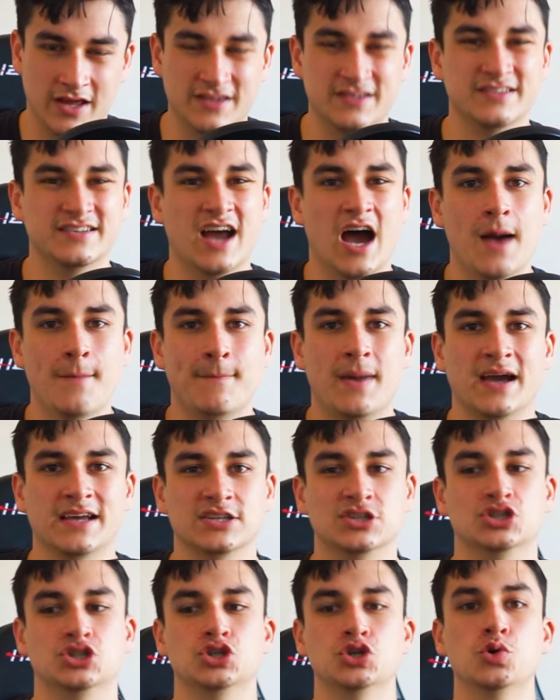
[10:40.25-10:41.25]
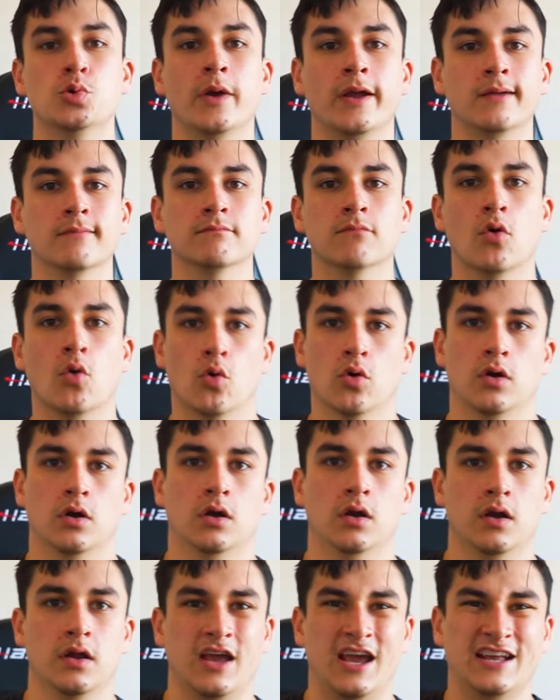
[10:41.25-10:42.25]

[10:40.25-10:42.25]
is not by doing more.